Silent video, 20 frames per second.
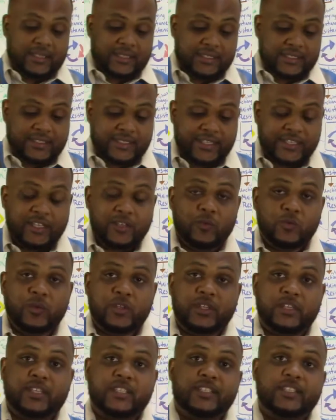deal
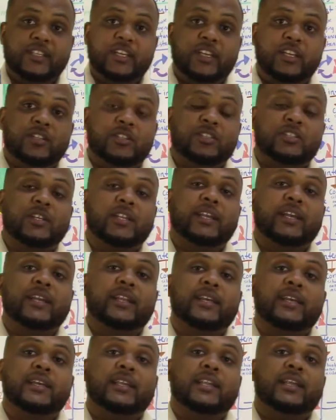with this
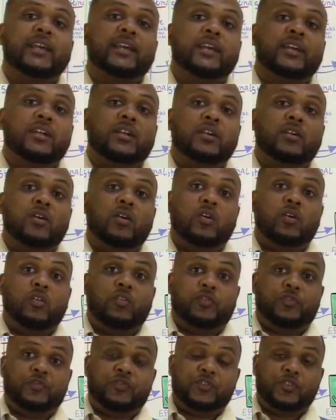insulating layer
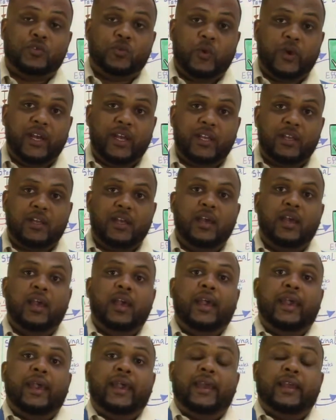of sweat
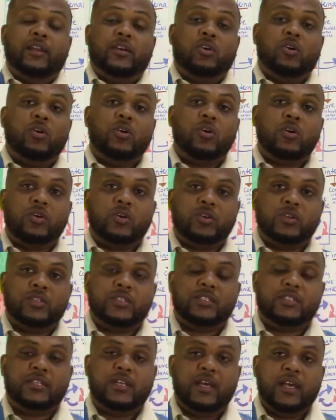and
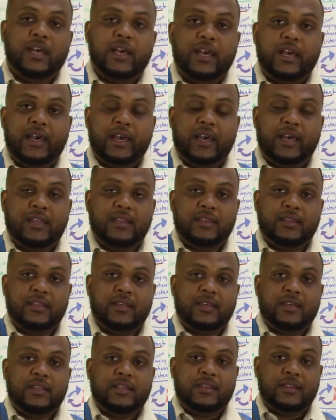cause
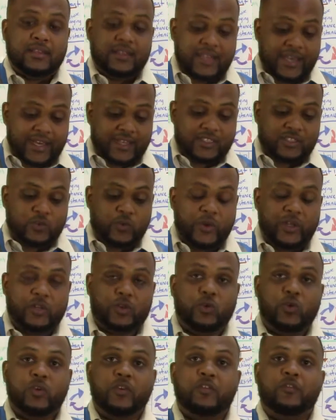that
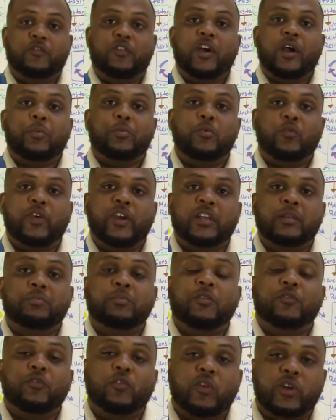sweat to
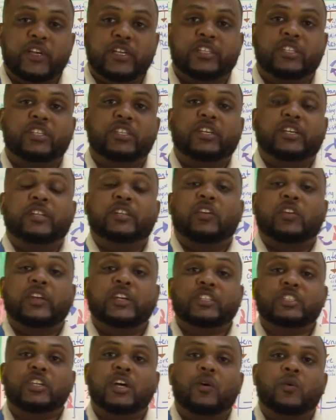evaporate before it can
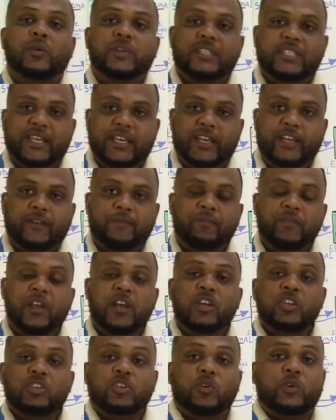reach our skin.
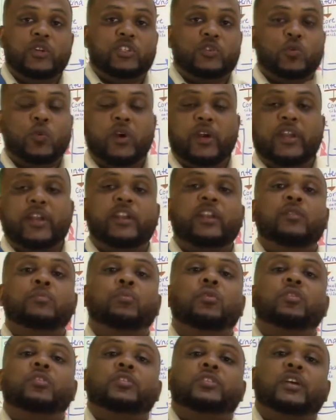So it's working in
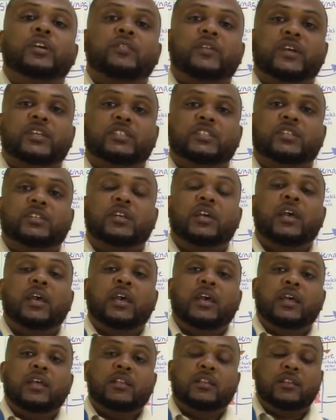both directions.
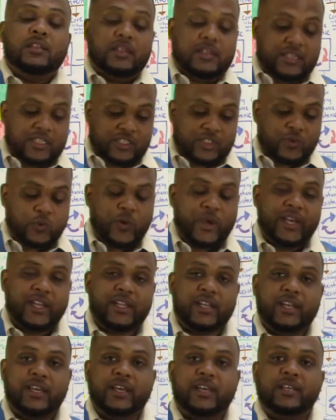The sweat
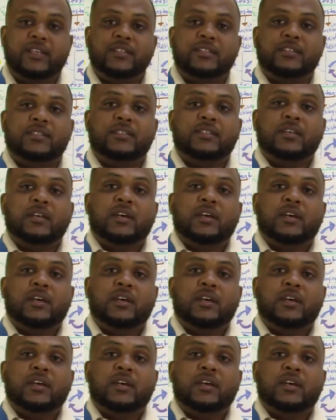is